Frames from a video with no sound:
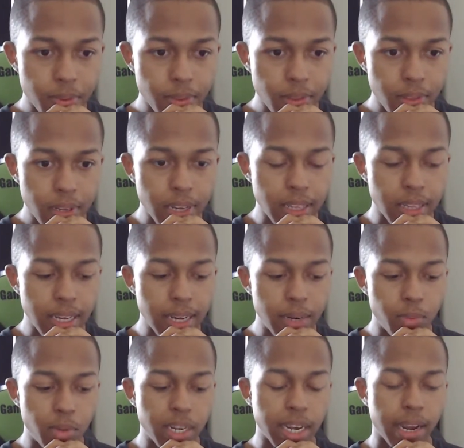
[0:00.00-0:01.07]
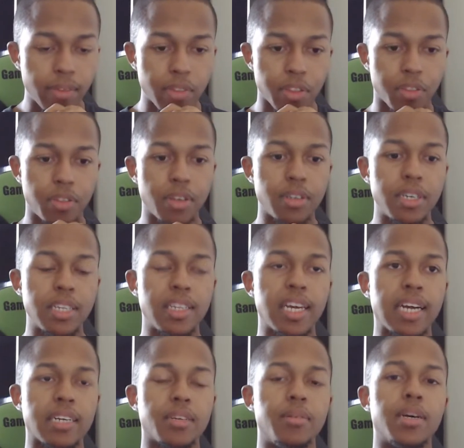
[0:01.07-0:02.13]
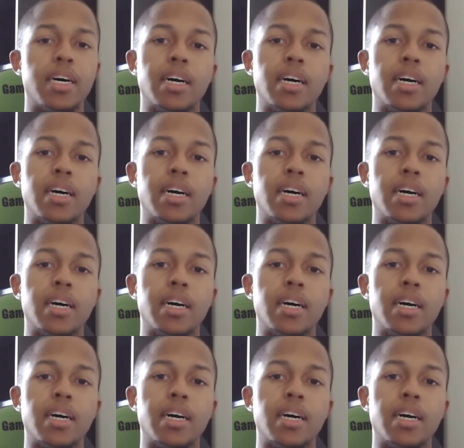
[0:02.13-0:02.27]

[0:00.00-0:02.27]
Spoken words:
and then we have the theory that